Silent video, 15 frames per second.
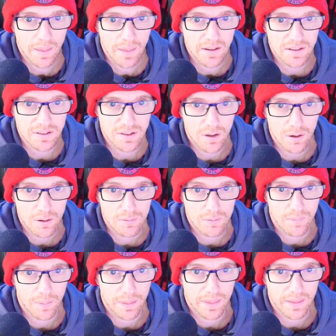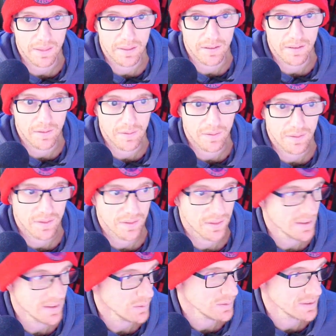So
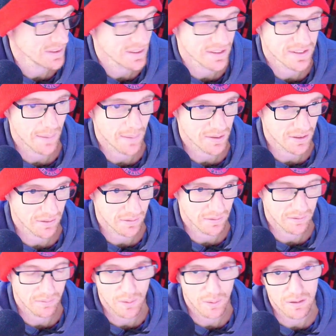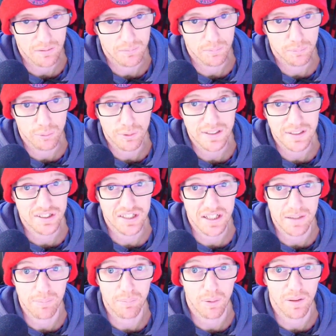this was exceptional. Well, pretty
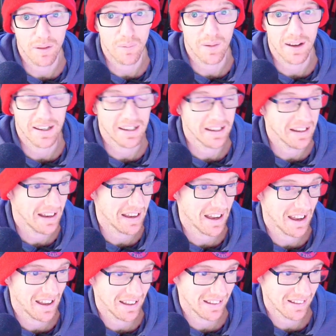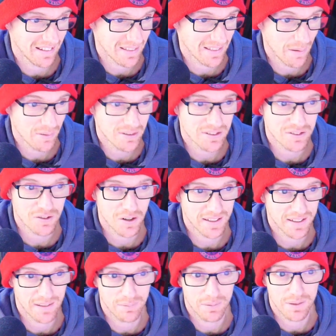cheap, by the way. They were just trying
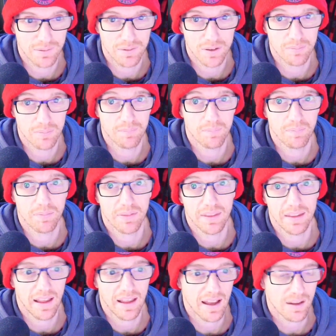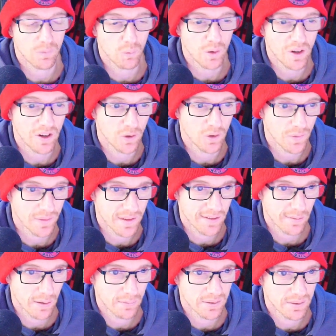to get rid of them. And when I got
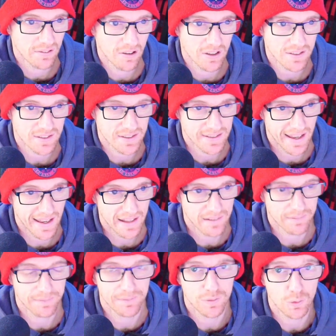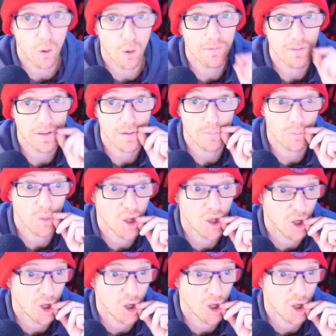there, I realized that they had a few of them.